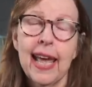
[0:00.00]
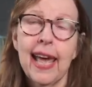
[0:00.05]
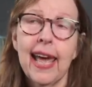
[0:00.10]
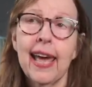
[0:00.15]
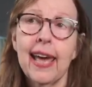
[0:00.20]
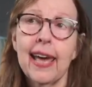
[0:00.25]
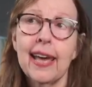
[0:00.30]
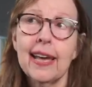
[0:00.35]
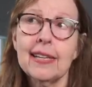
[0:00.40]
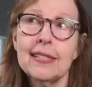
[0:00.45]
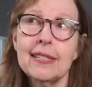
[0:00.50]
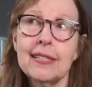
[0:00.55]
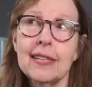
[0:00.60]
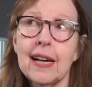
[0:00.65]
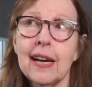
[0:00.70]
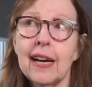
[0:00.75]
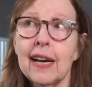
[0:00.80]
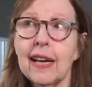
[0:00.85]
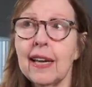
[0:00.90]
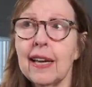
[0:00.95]
And
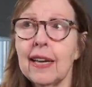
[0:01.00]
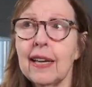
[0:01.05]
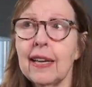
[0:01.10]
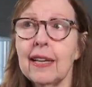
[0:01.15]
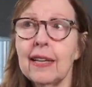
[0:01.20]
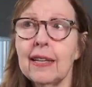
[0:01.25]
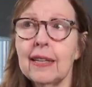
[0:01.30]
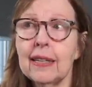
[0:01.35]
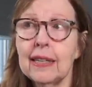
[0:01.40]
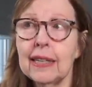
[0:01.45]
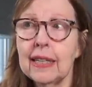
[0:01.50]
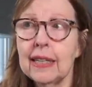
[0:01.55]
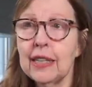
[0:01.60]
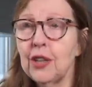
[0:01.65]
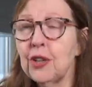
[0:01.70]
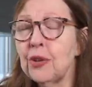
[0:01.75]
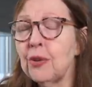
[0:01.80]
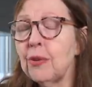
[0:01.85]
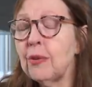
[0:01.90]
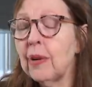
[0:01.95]
I,
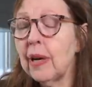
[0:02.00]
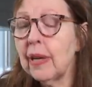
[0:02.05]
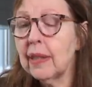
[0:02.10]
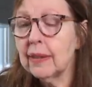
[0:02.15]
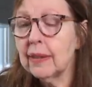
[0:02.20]
you know,